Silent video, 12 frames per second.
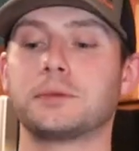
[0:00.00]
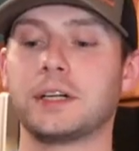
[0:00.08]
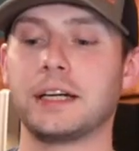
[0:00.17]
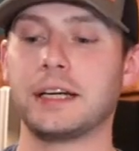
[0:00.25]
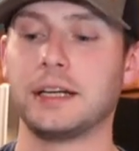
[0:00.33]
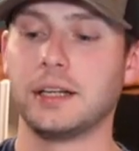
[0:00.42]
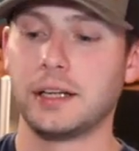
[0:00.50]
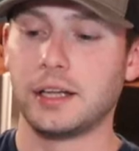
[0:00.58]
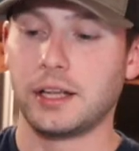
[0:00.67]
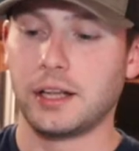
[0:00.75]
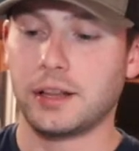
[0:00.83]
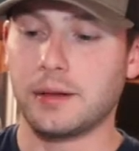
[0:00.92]
bread.
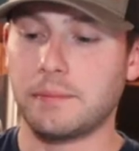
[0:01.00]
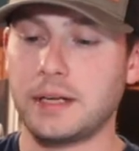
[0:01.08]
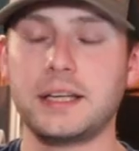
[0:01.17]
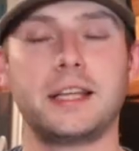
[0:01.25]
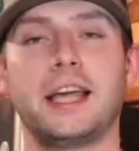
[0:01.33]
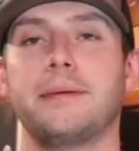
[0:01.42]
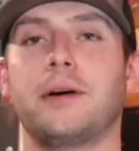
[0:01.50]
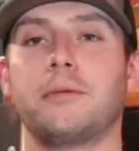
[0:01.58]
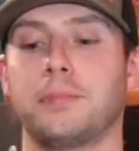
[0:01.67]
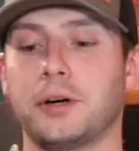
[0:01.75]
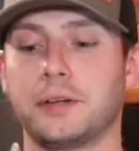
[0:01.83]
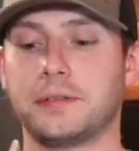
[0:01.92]
The meat came
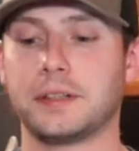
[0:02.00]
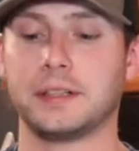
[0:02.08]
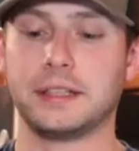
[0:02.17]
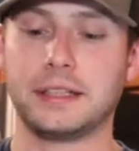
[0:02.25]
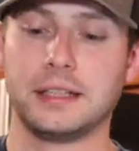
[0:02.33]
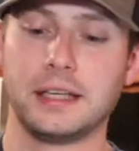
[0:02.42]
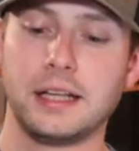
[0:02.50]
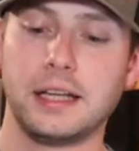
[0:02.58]
out perfectly.